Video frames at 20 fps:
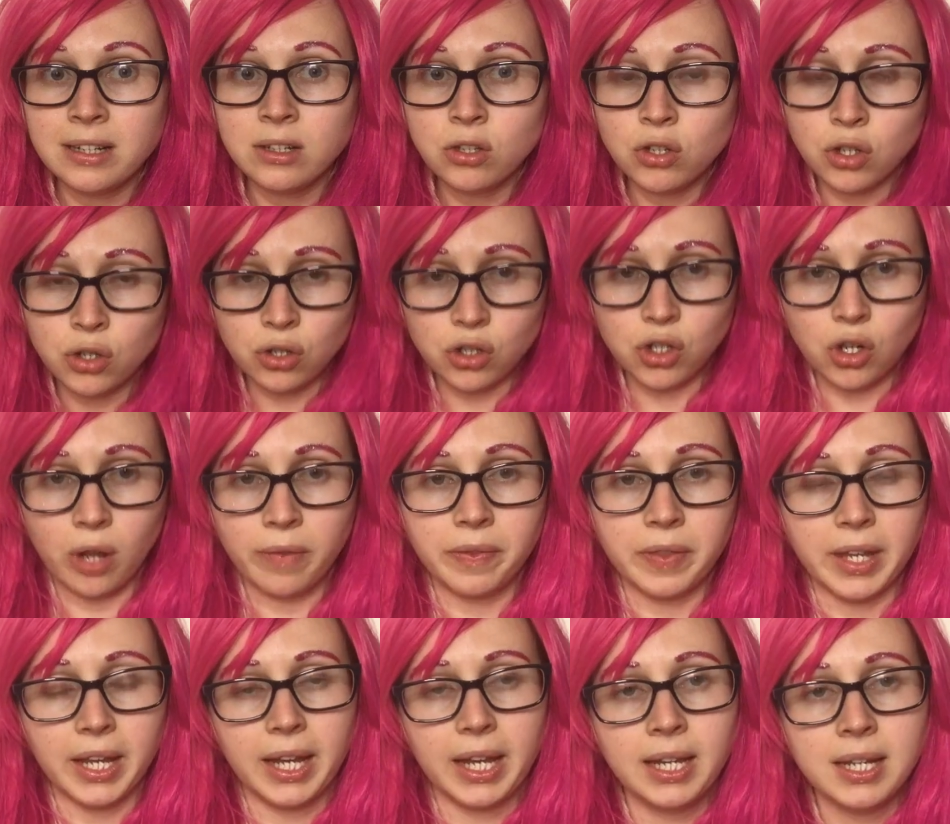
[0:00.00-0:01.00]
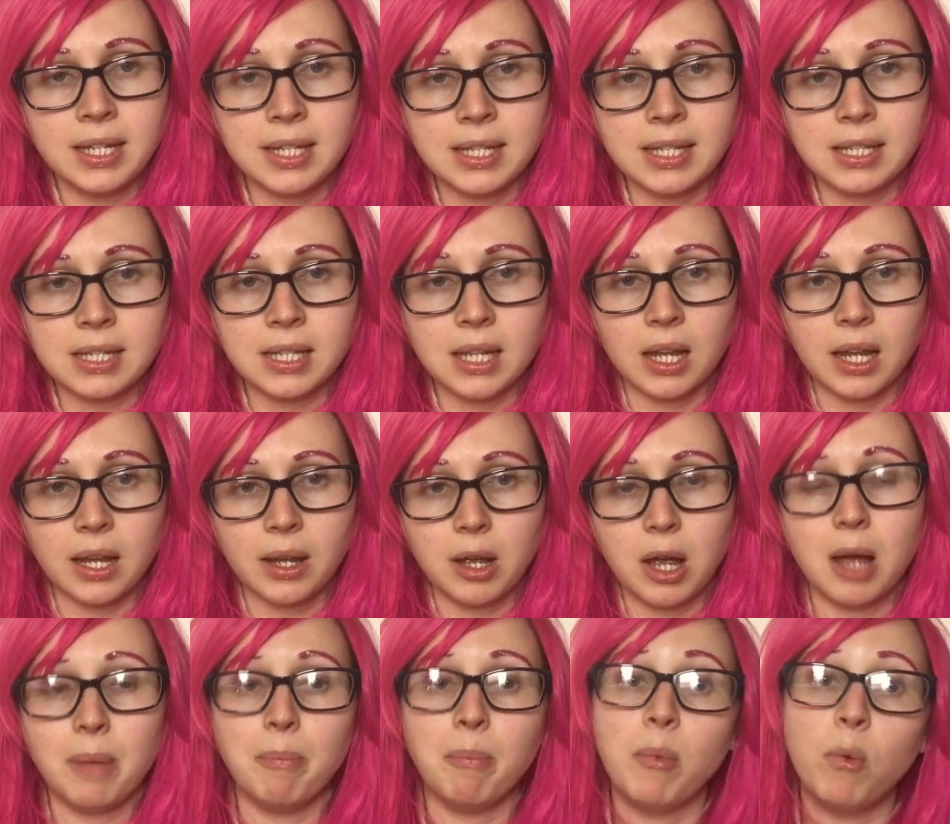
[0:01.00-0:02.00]
touch on this.
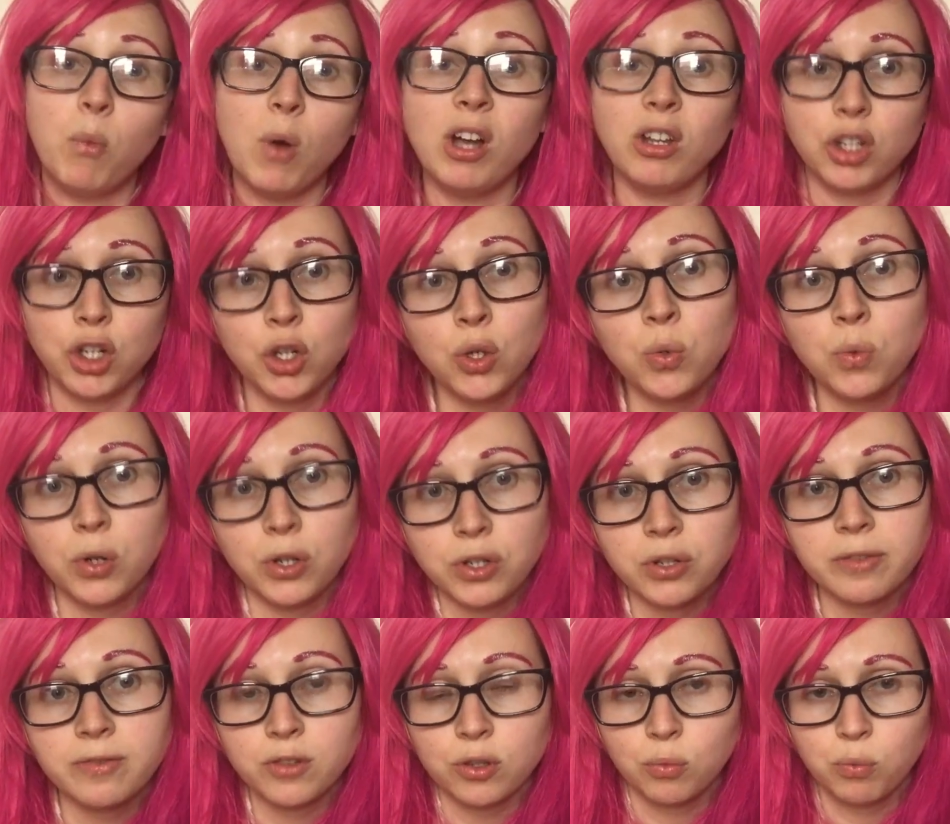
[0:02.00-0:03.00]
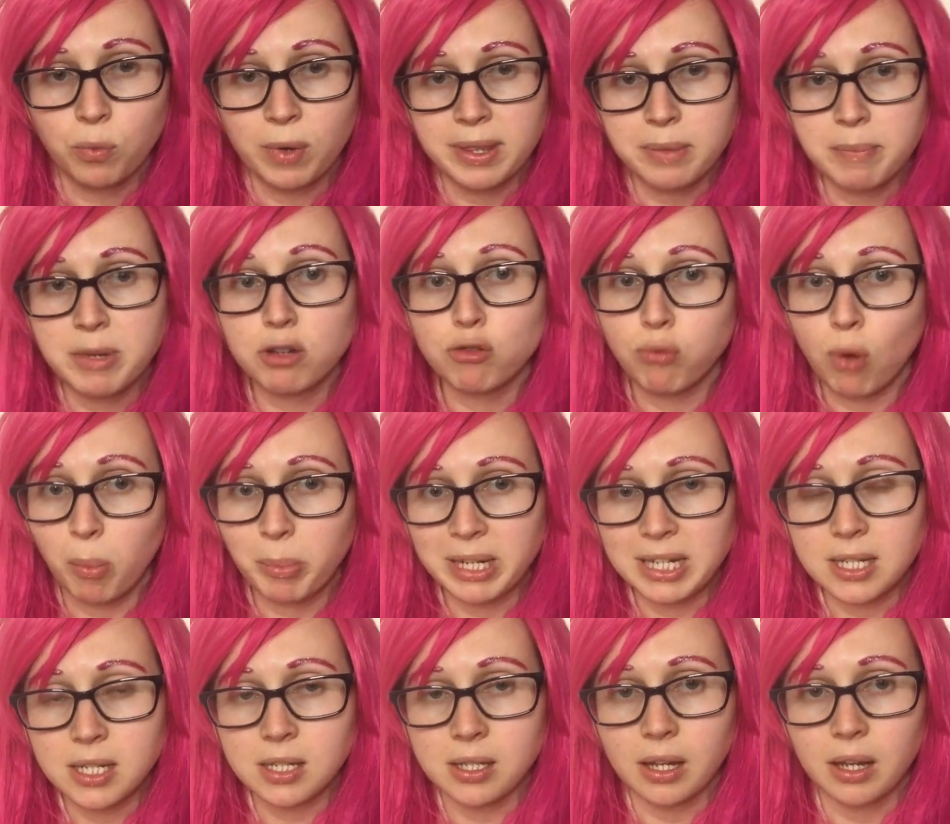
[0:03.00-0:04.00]
Well, you would have done with Miss
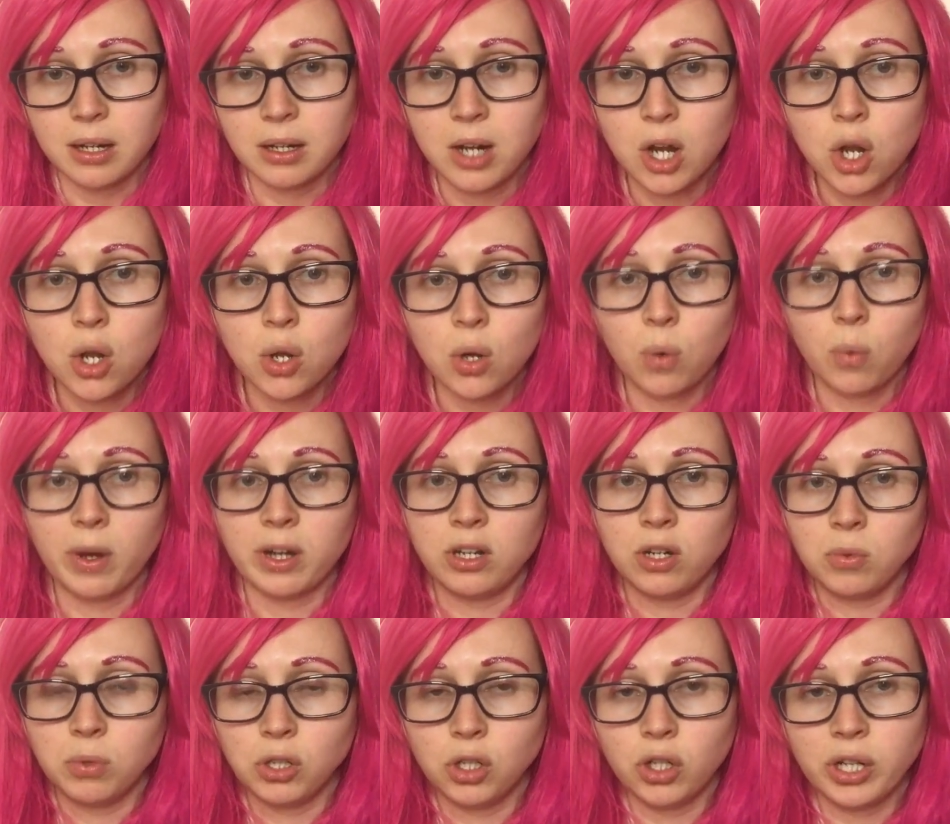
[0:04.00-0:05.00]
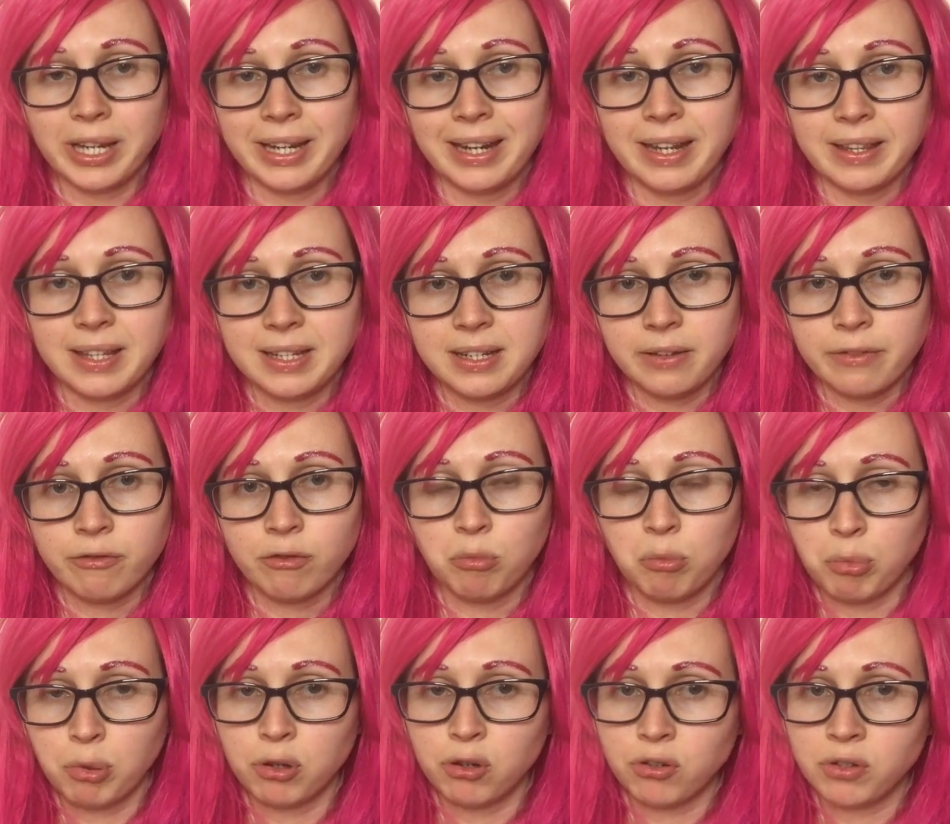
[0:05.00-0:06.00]
Robinson when you were looking at the different
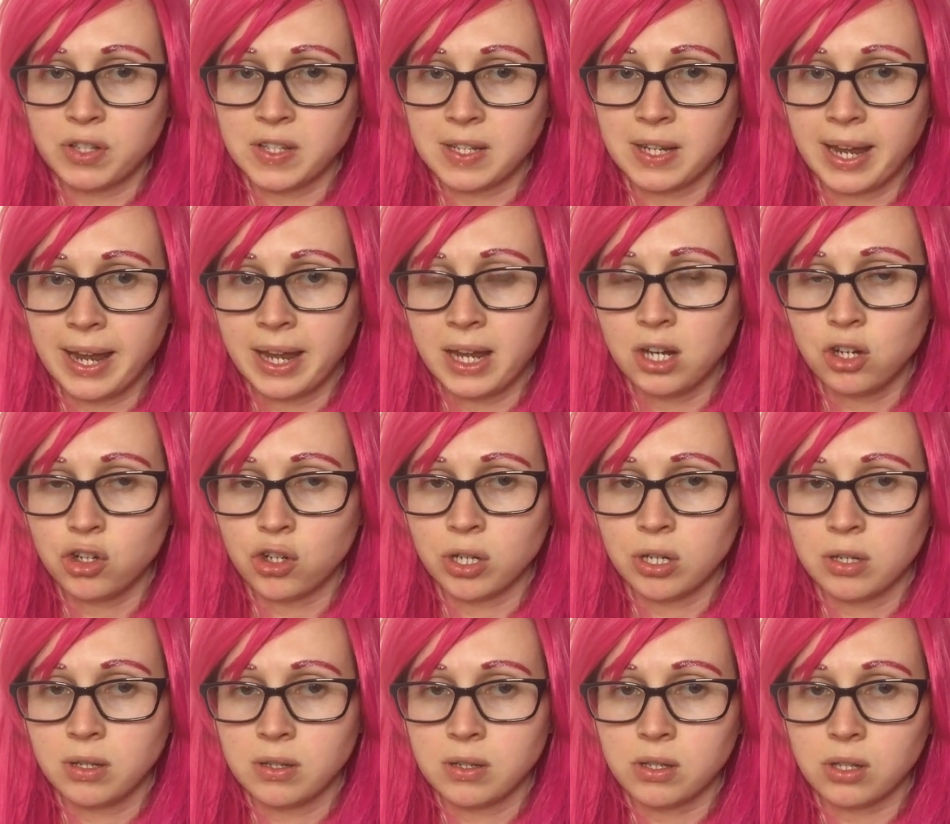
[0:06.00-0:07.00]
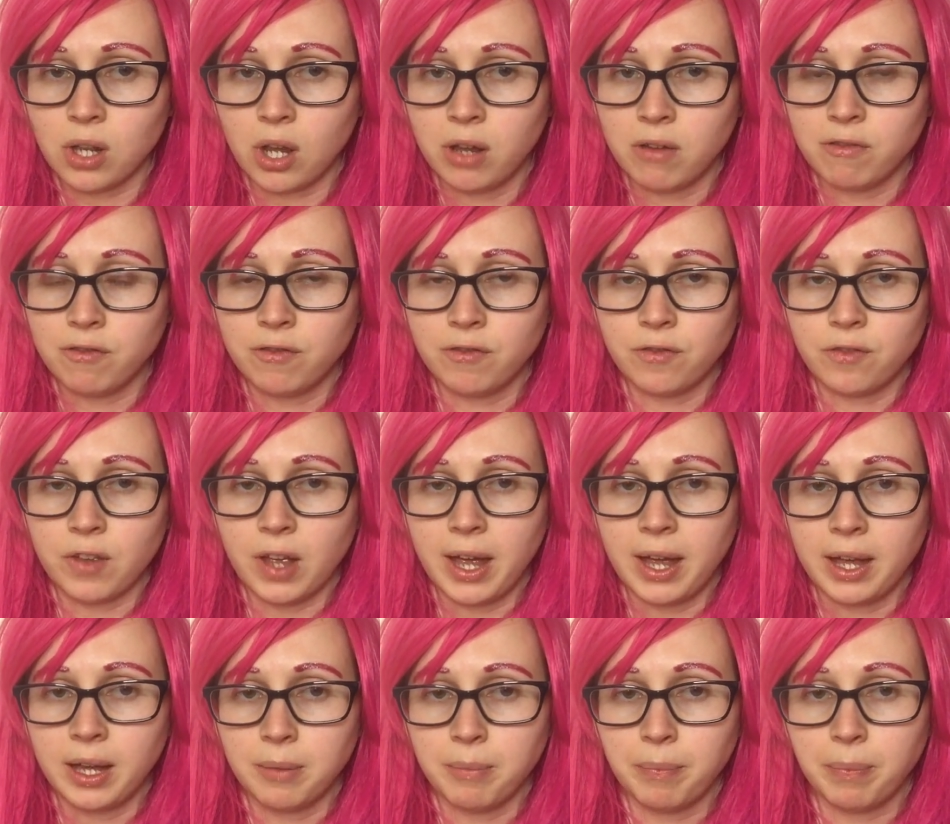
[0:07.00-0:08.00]
pronunciations of
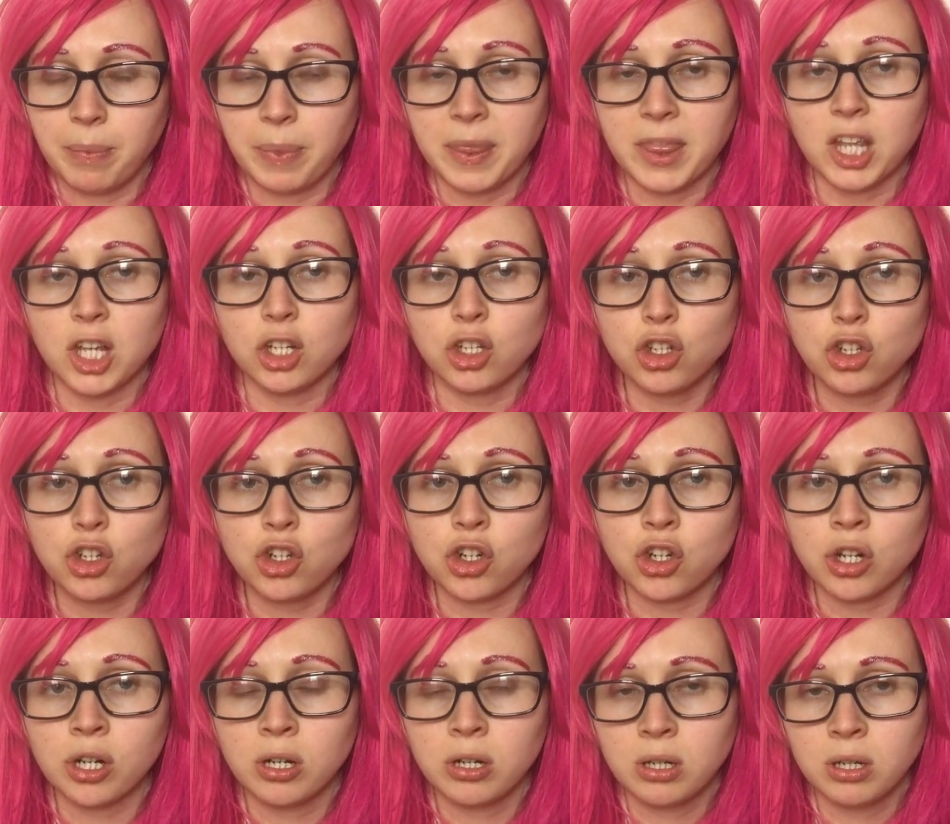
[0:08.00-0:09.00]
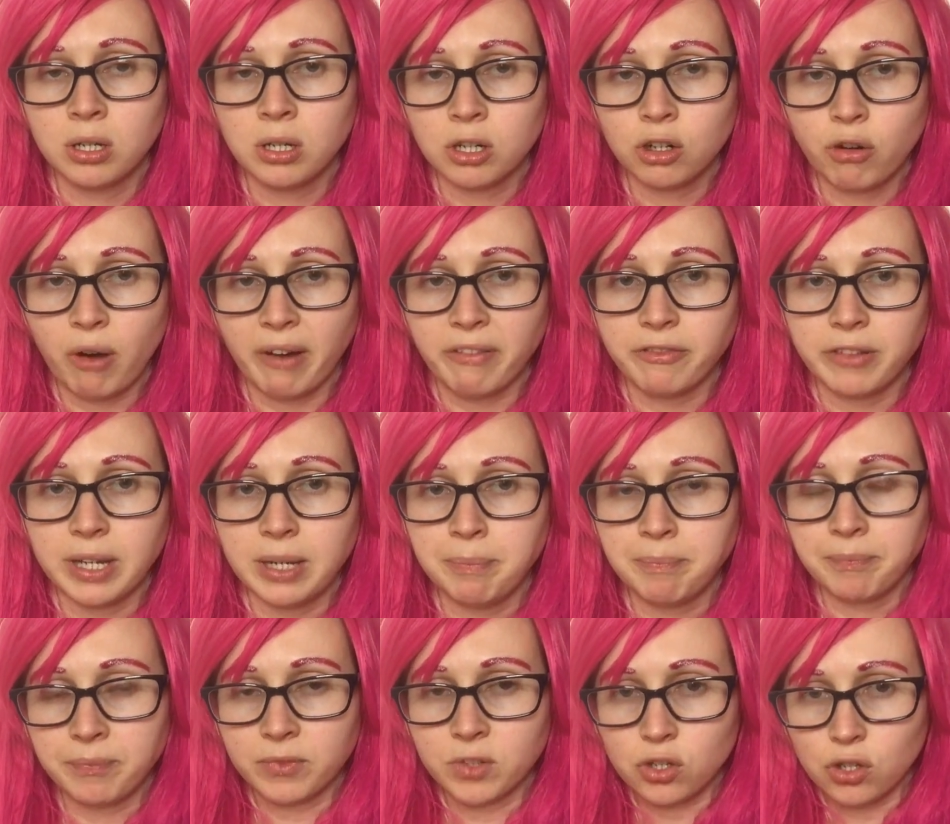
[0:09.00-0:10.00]
the ch grapheme,
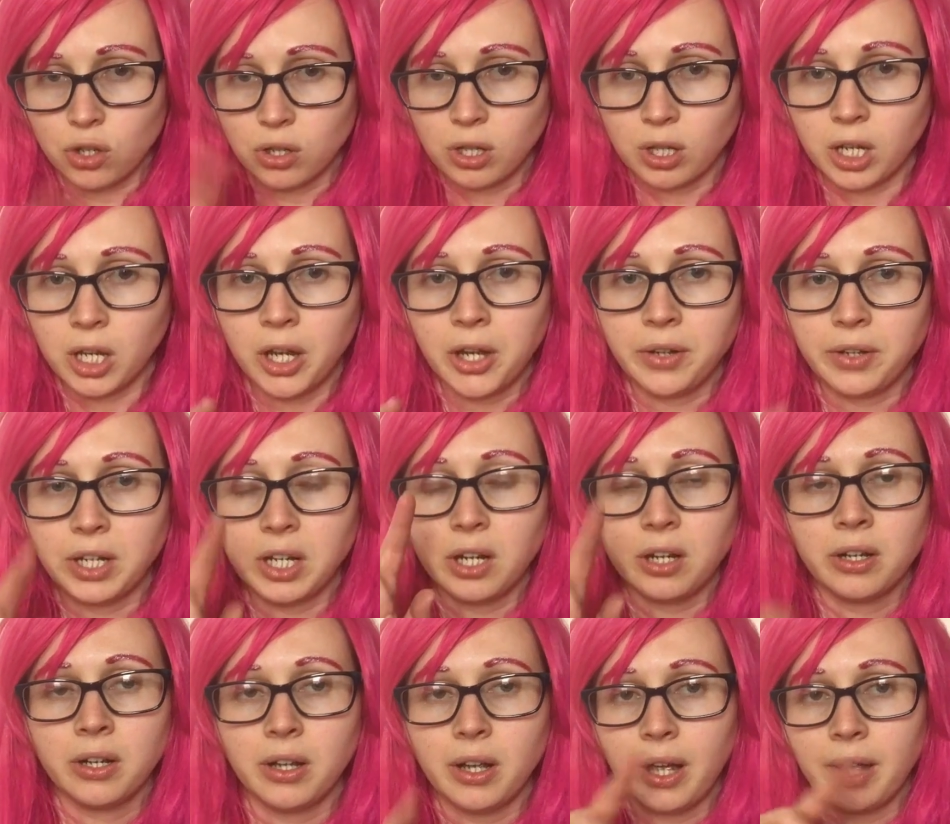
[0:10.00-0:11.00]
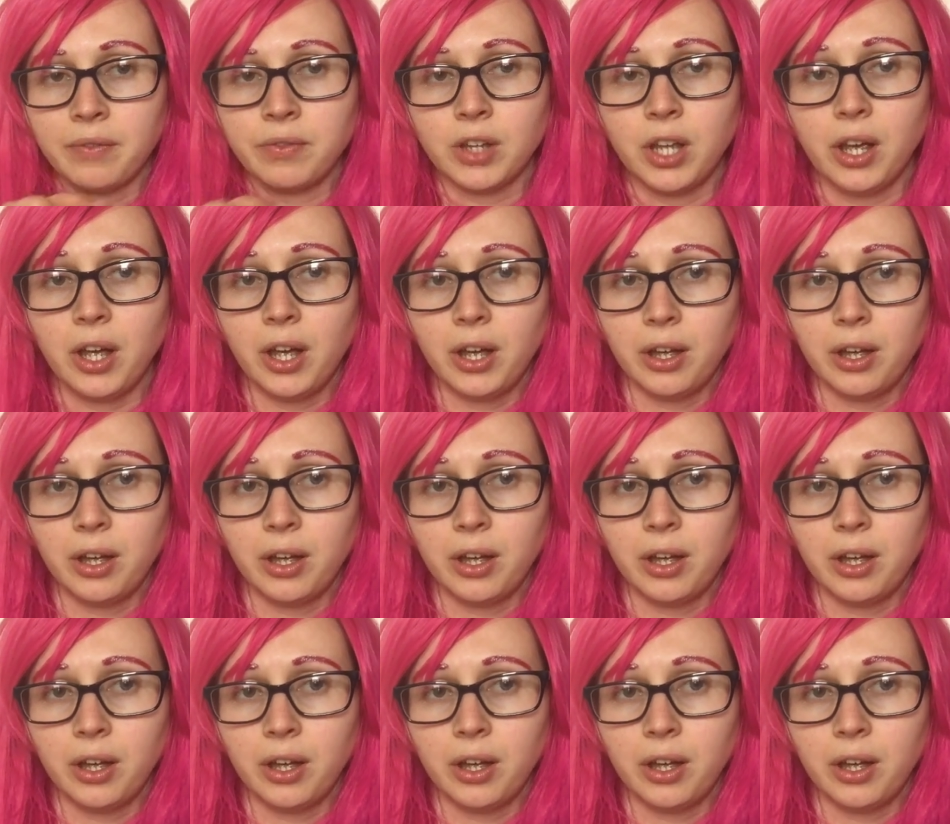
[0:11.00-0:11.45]
so the curly k and the